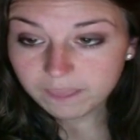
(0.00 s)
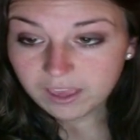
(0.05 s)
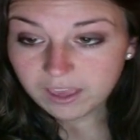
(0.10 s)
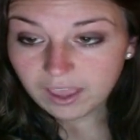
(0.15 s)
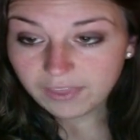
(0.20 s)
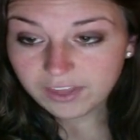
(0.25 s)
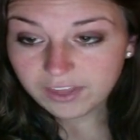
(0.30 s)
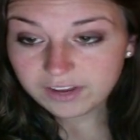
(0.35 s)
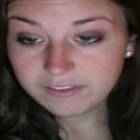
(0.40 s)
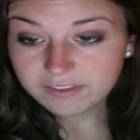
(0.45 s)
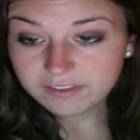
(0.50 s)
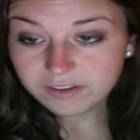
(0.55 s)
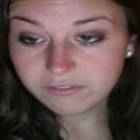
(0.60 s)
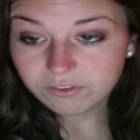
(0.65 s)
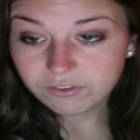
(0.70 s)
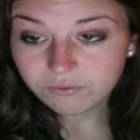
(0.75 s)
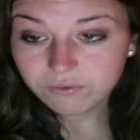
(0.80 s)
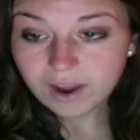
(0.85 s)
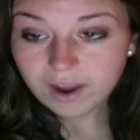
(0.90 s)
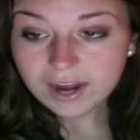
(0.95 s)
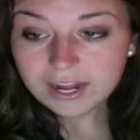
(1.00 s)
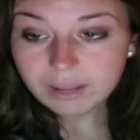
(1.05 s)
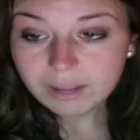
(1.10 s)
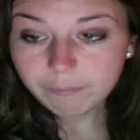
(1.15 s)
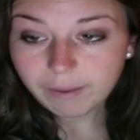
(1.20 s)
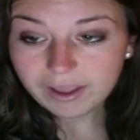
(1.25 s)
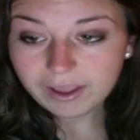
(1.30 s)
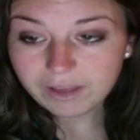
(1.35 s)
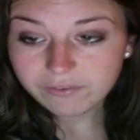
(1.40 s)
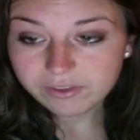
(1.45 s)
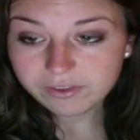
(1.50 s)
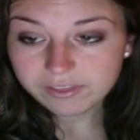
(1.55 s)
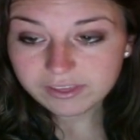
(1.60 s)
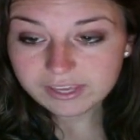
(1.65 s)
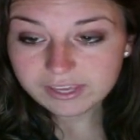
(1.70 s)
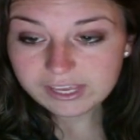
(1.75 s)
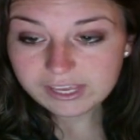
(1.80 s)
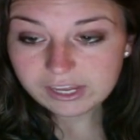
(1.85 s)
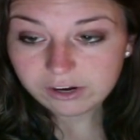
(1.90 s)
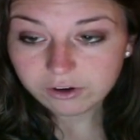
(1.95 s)
and then instead of dividing by everything
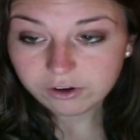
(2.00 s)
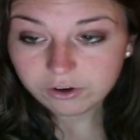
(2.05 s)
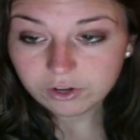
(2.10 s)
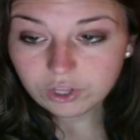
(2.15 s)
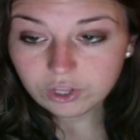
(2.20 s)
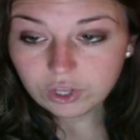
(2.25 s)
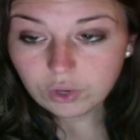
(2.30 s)
here,